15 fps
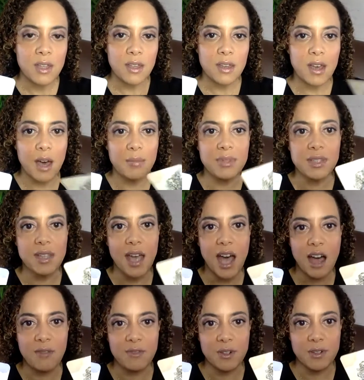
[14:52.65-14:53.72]
Cups
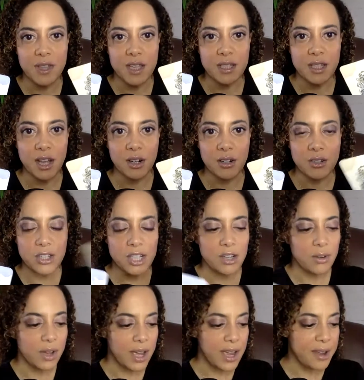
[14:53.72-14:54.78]
after this energy,
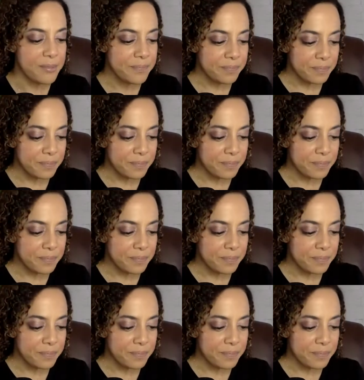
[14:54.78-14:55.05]
okay?